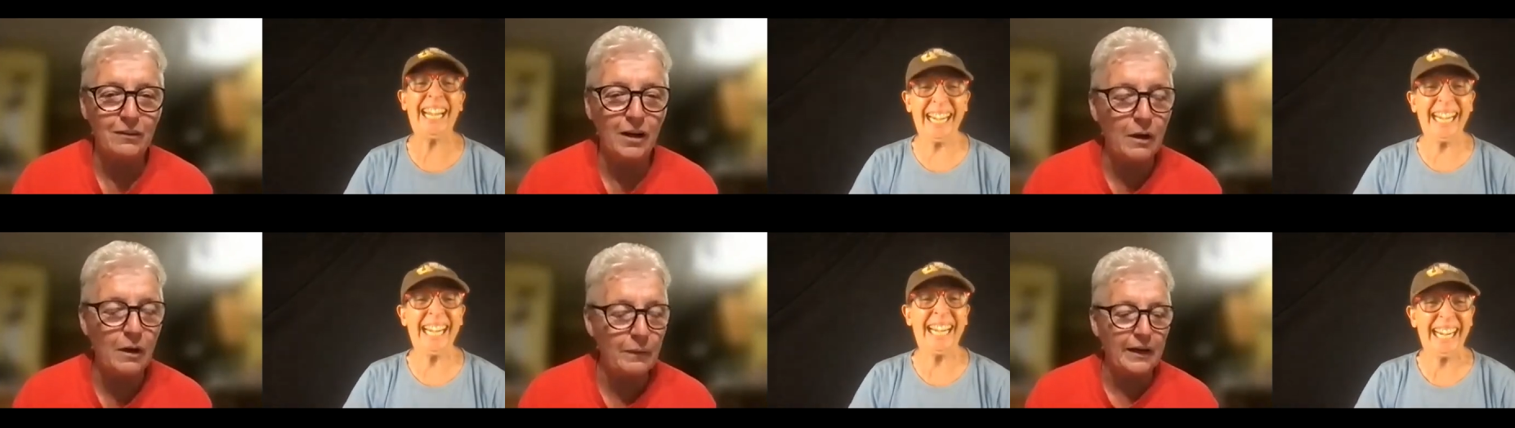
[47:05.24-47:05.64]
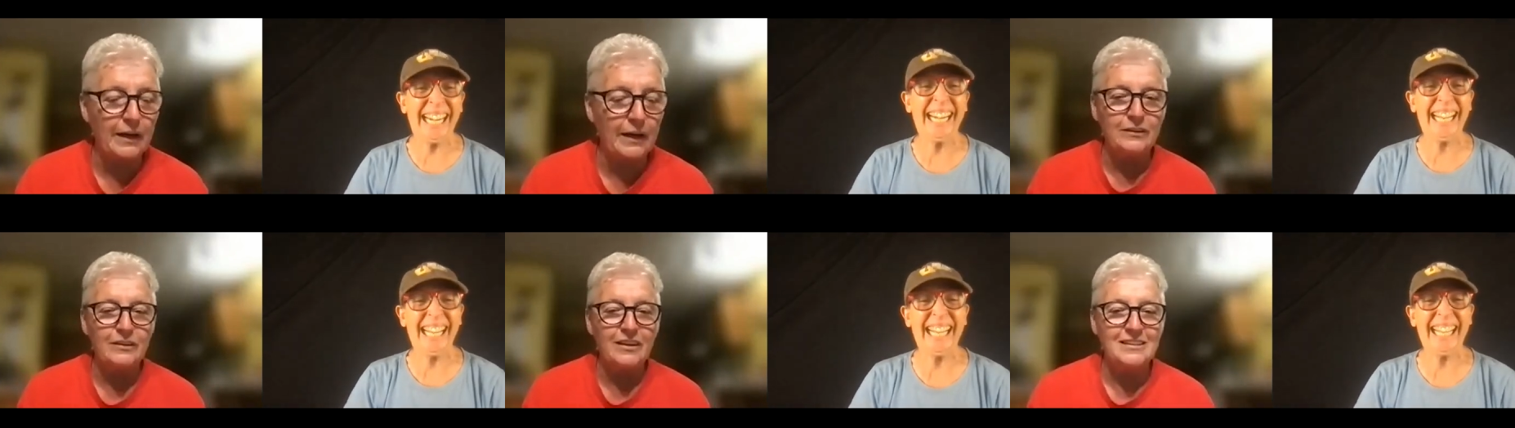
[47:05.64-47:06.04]
Speaker 1: wow i
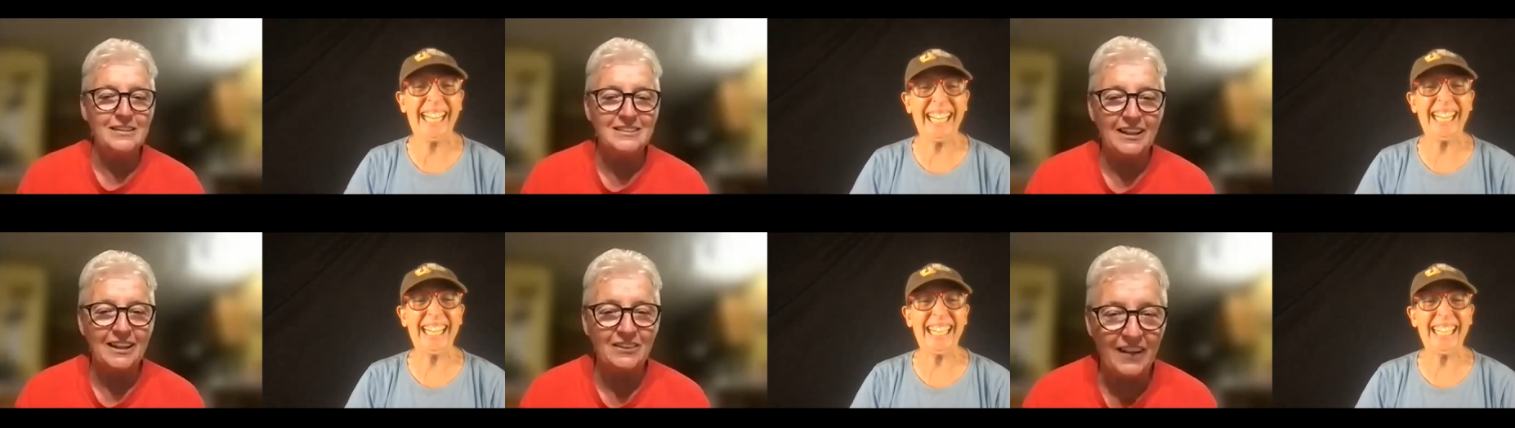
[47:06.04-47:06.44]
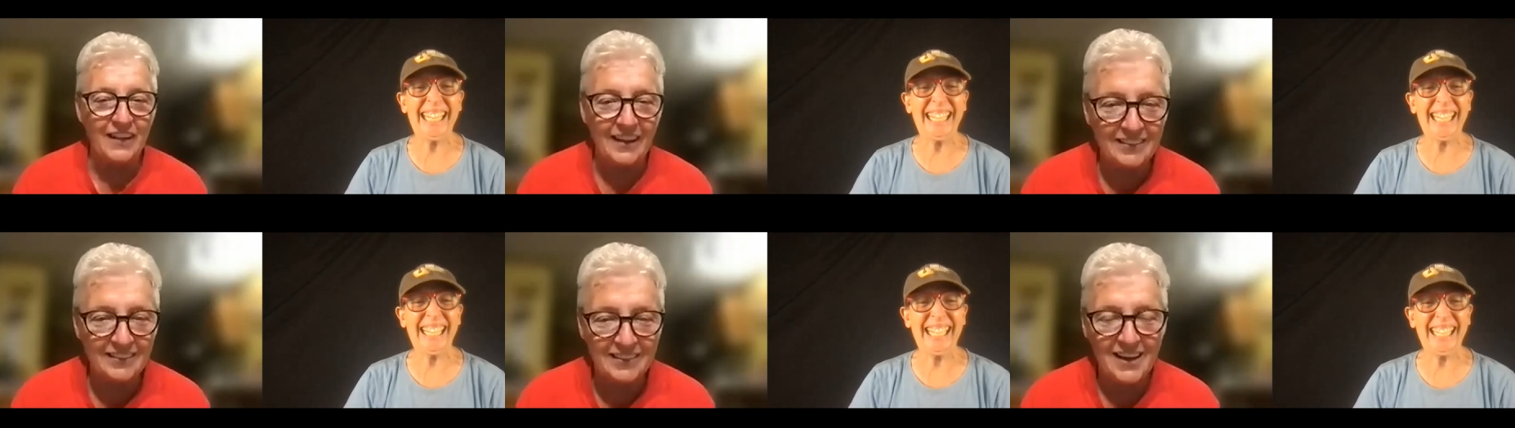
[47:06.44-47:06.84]
gotta do this it's like
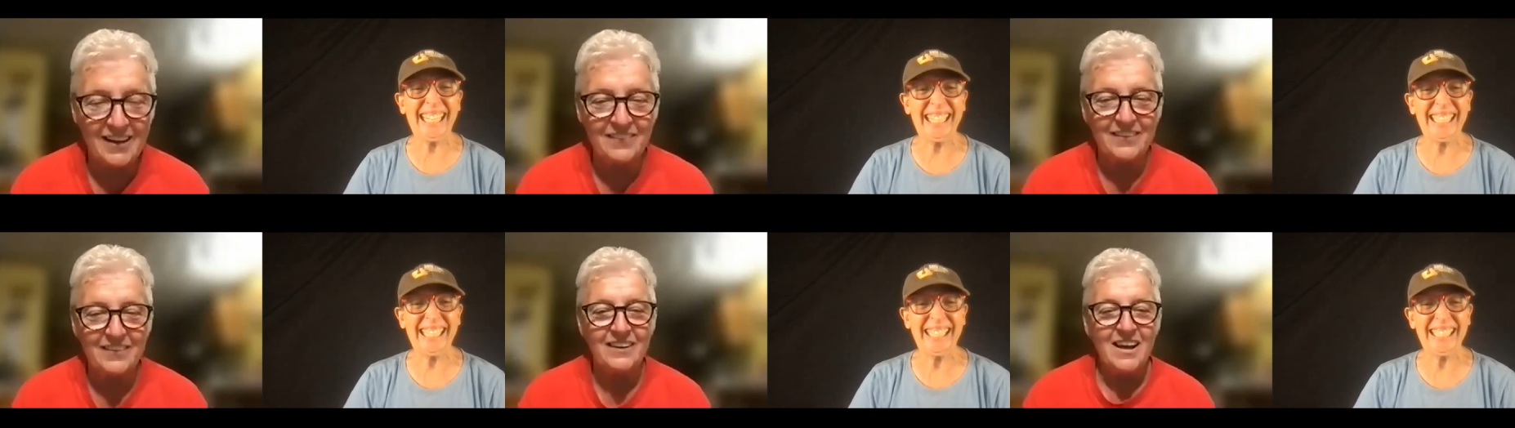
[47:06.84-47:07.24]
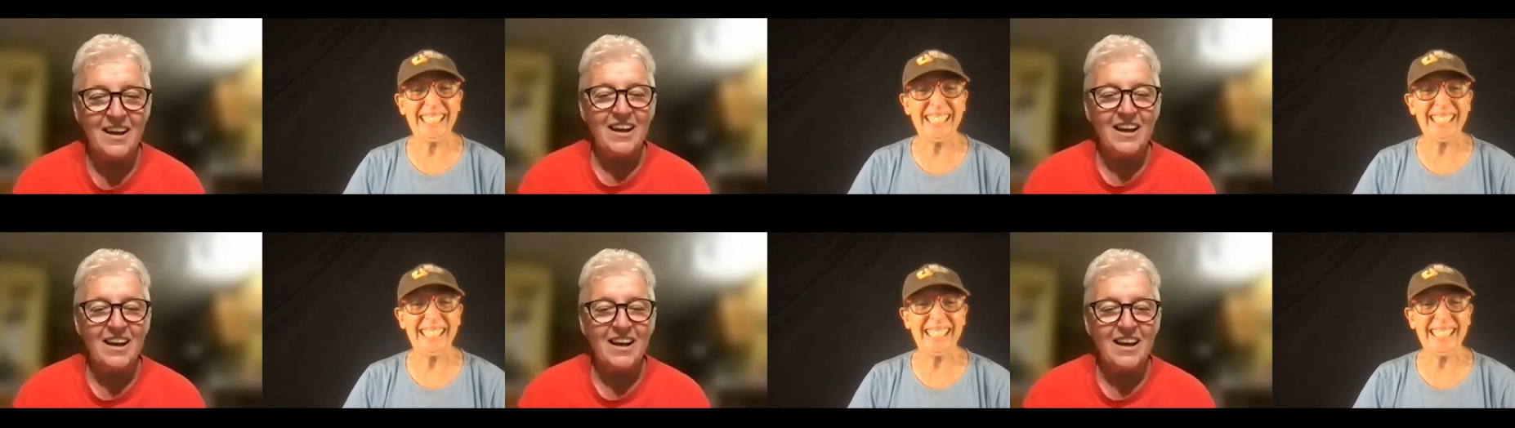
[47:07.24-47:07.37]
like yeah and then